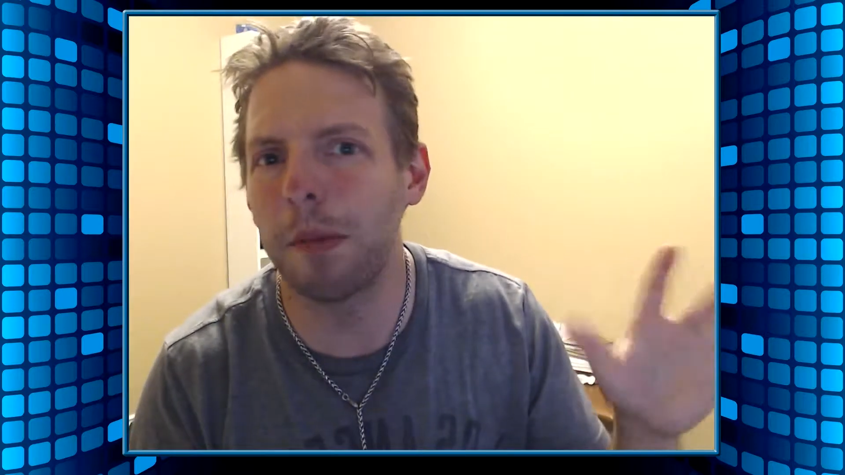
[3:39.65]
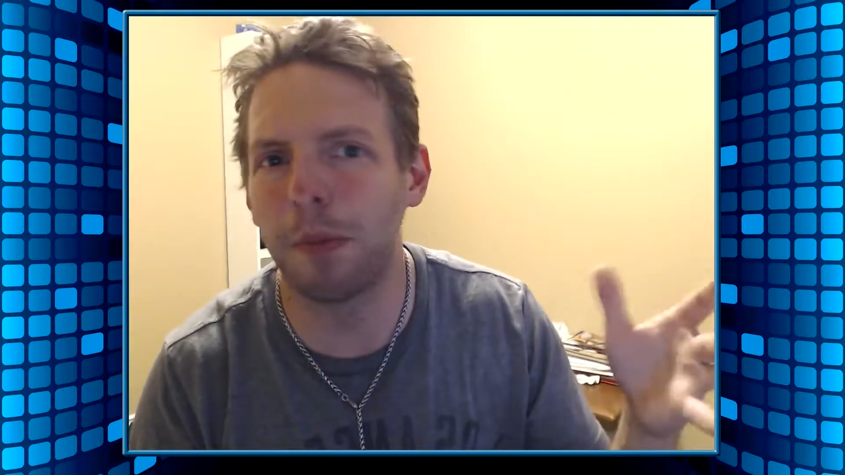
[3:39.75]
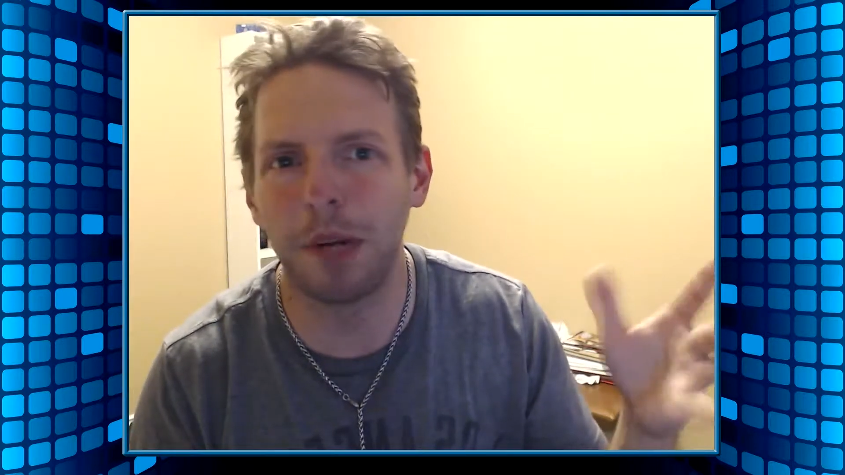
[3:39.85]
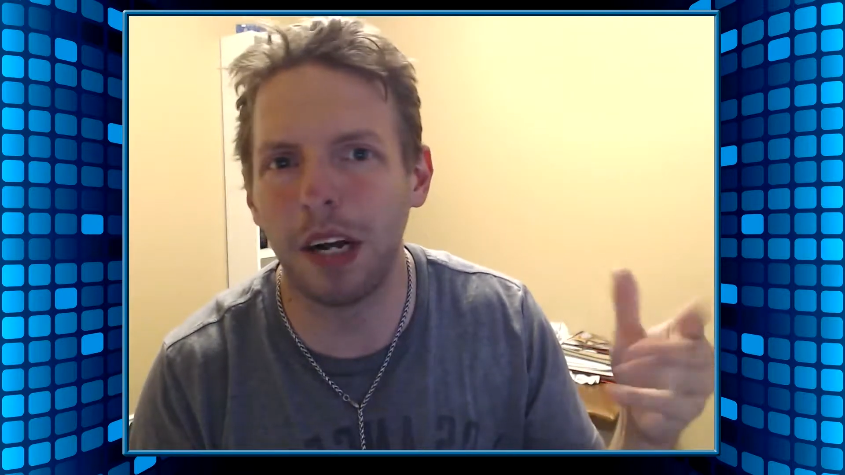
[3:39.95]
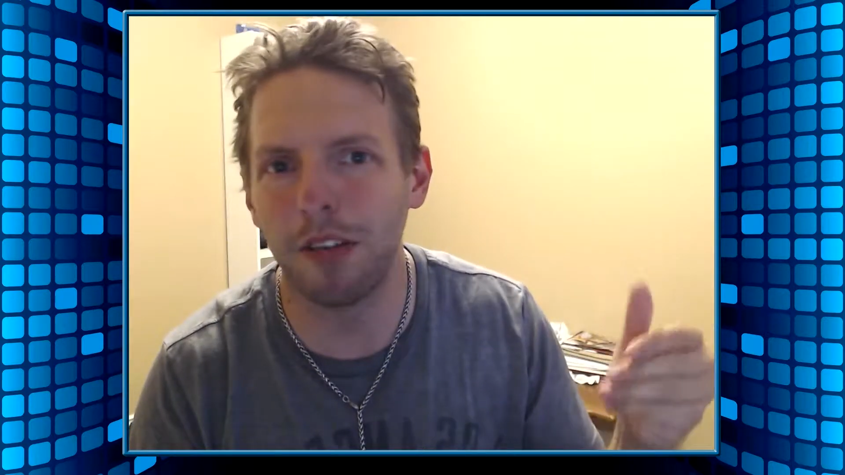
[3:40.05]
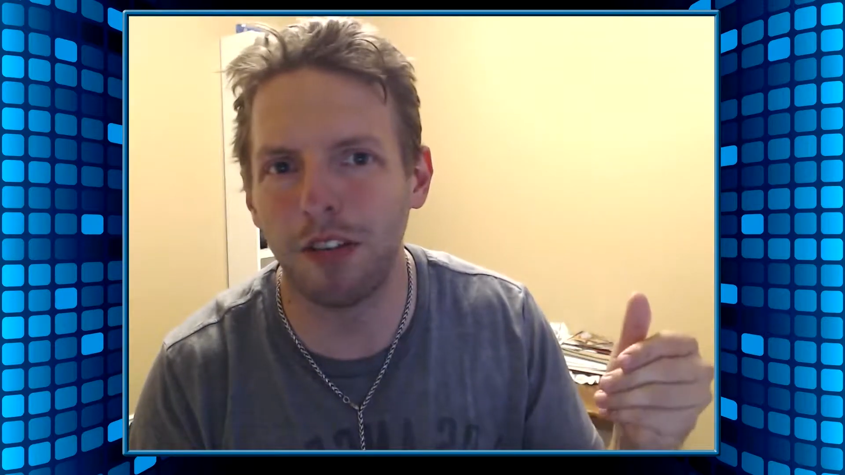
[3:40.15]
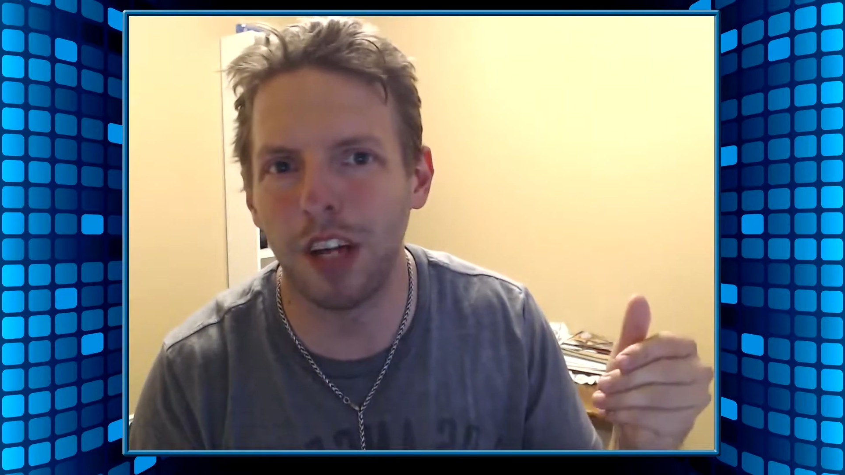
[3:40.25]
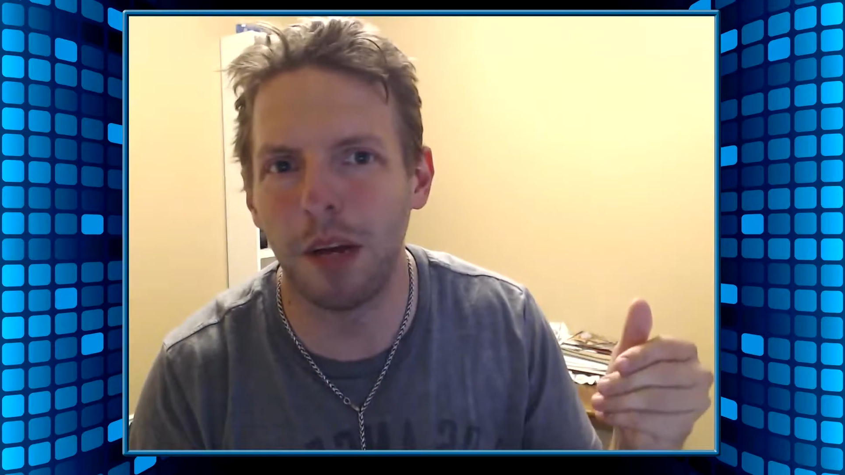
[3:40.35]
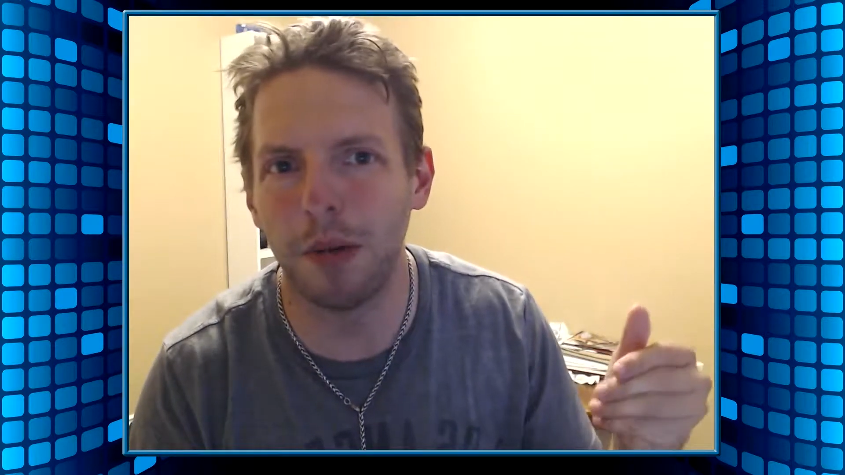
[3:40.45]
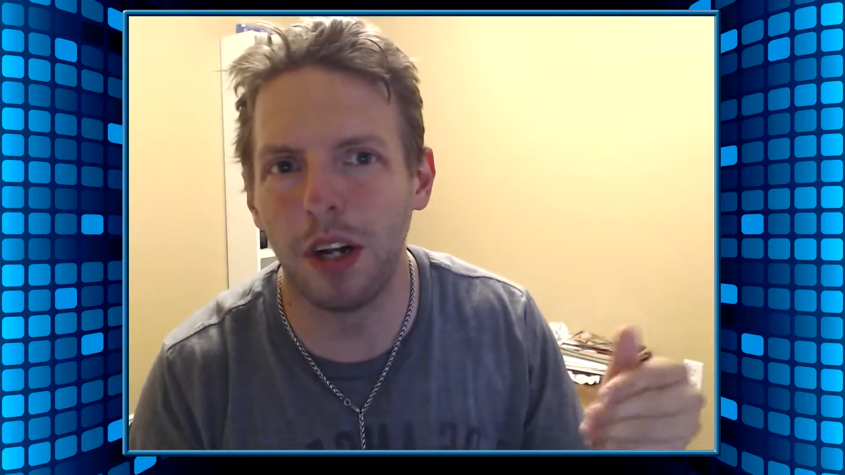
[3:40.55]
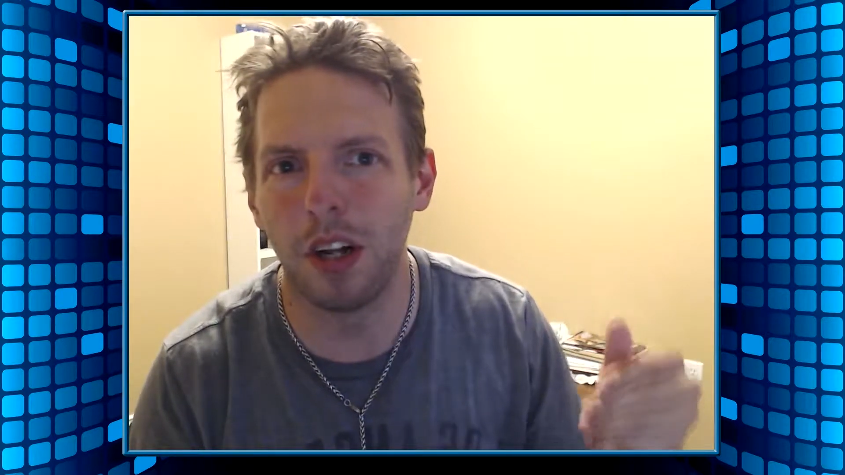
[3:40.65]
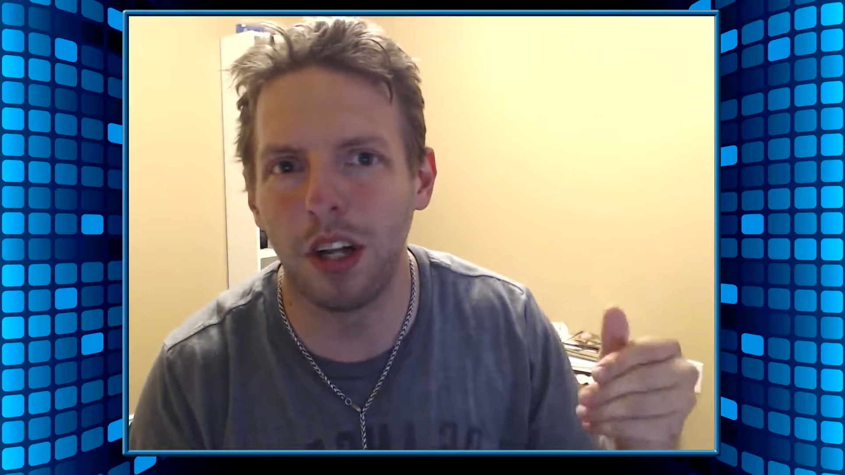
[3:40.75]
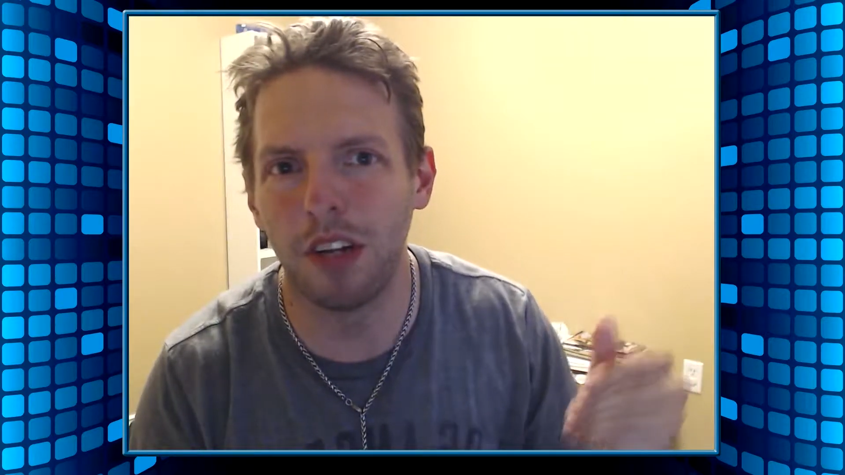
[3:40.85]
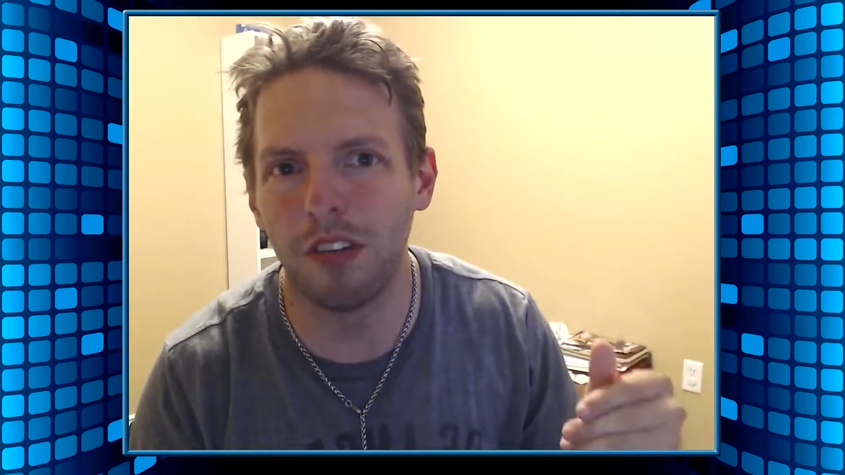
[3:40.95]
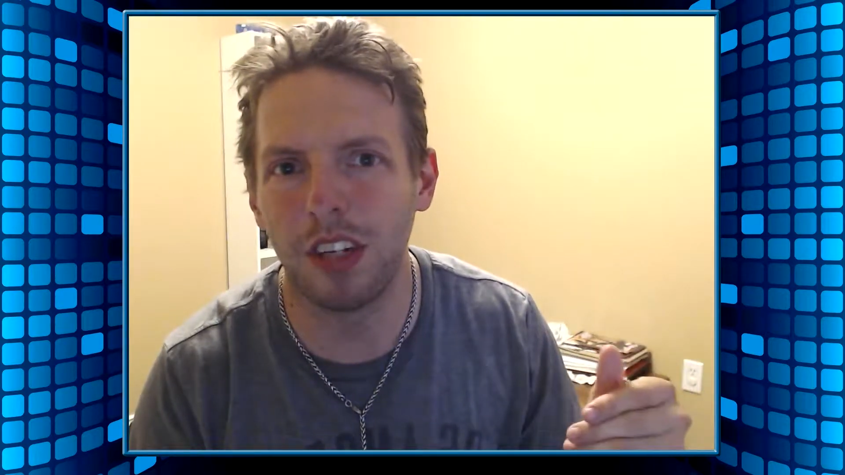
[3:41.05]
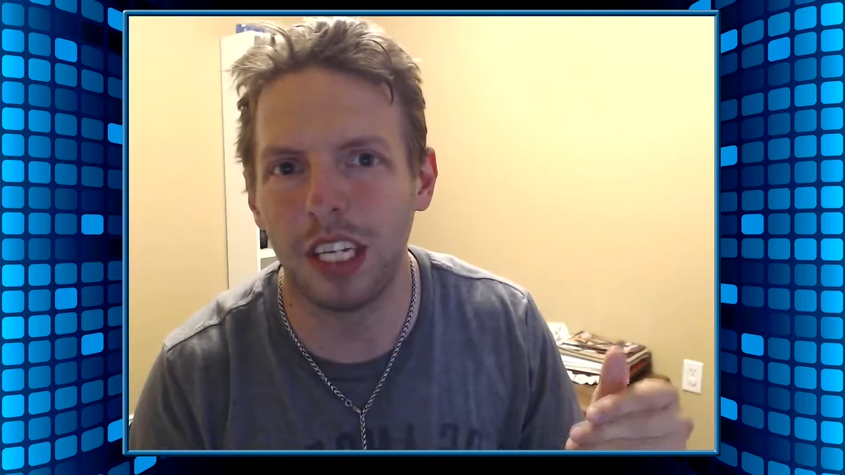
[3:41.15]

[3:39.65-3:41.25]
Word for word: pronounce his name in all honesty.